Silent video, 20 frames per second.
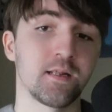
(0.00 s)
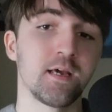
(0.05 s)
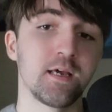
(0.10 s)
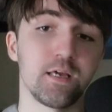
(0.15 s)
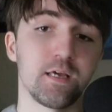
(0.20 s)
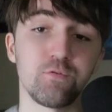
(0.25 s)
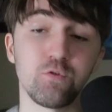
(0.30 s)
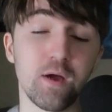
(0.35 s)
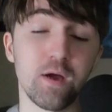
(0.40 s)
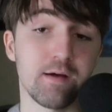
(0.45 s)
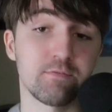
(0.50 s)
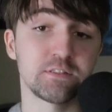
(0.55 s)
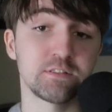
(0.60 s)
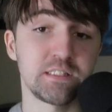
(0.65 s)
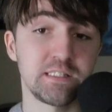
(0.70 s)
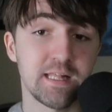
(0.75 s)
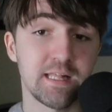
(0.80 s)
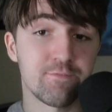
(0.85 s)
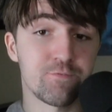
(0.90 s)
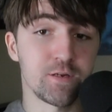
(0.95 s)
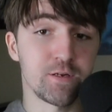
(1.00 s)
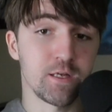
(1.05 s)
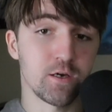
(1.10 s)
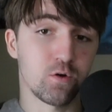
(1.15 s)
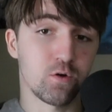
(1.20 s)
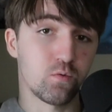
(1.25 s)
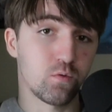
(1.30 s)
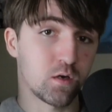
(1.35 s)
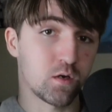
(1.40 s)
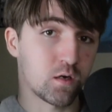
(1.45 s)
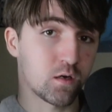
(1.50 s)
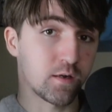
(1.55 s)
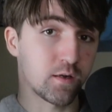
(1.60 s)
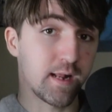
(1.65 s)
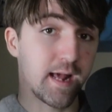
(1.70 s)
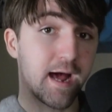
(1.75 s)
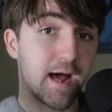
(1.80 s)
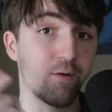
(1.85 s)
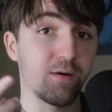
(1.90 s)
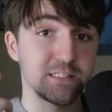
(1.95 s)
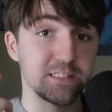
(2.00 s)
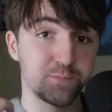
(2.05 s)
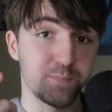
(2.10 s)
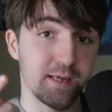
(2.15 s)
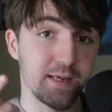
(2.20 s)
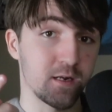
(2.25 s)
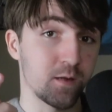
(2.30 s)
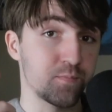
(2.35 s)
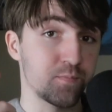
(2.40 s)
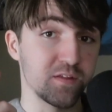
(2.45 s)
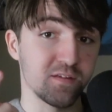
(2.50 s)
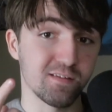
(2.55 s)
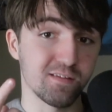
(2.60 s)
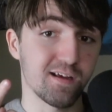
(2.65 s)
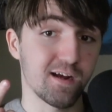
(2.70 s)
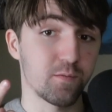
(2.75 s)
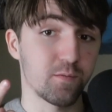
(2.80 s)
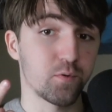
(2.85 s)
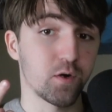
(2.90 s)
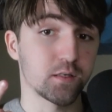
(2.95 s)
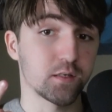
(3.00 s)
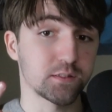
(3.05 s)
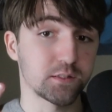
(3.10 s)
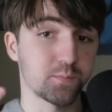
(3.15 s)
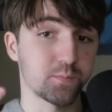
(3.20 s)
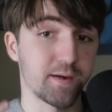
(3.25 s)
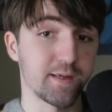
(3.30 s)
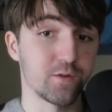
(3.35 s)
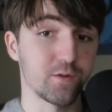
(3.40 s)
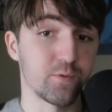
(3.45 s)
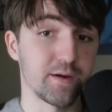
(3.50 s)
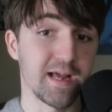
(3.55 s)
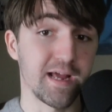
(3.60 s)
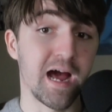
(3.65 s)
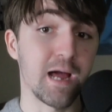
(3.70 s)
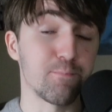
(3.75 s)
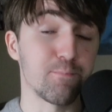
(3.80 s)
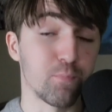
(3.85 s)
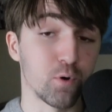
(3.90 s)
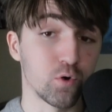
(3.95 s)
If you haven't seen that video on how I sped up this entire process, by the way, I